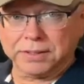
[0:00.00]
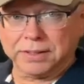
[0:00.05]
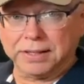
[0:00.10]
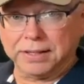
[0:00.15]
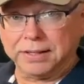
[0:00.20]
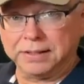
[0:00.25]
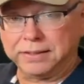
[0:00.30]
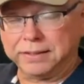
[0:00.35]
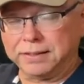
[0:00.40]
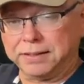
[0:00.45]

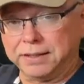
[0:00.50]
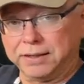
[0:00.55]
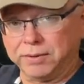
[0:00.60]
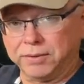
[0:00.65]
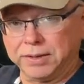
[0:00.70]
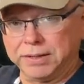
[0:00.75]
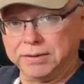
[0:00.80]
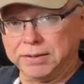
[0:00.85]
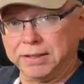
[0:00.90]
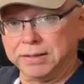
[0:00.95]
in, you know,
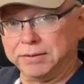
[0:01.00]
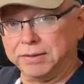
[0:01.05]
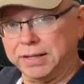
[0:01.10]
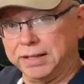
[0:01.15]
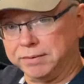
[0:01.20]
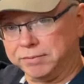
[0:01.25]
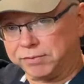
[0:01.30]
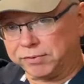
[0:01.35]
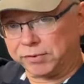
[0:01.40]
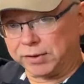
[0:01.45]
in, in,
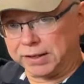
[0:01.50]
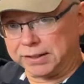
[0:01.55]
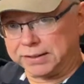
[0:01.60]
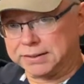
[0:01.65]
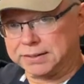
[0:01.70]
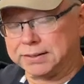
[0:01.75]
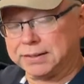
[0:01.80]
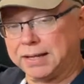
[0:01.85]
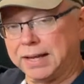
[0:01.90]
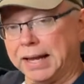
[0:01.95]
in front.